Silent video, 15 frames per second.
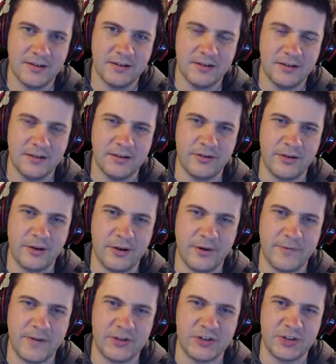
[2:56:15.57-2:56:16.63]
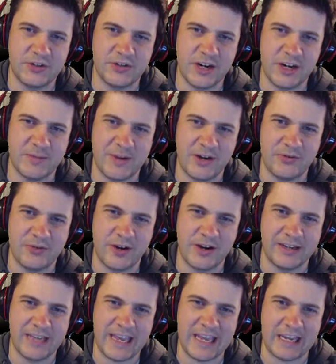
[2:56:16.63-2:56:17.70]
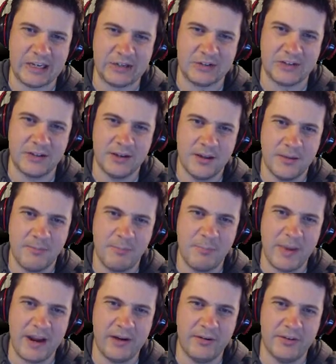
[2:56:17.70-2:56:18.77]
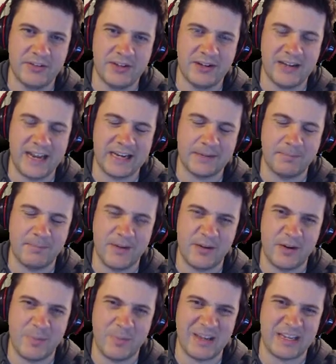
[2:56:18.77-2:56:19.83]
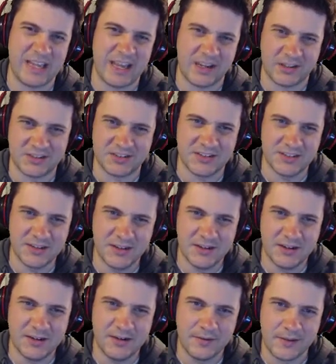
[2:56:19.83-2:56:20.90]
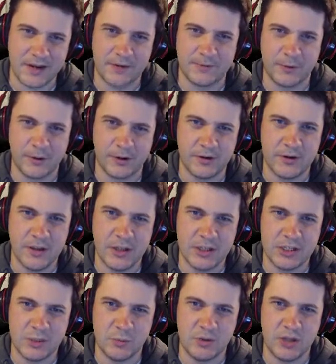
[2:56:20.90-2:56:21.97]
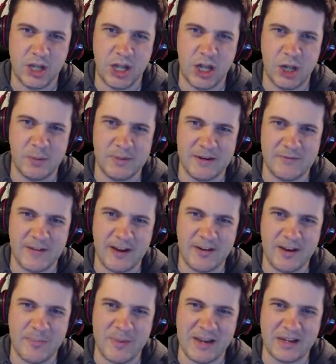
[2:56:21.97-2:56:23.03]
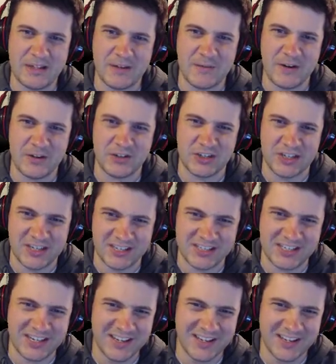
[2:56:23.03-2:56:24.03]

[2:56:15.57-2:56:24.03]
Leonardo da Vinci trained by drawing eggs. Barrels are like very big eggs. Therefore, you will all be very big Da Vincis.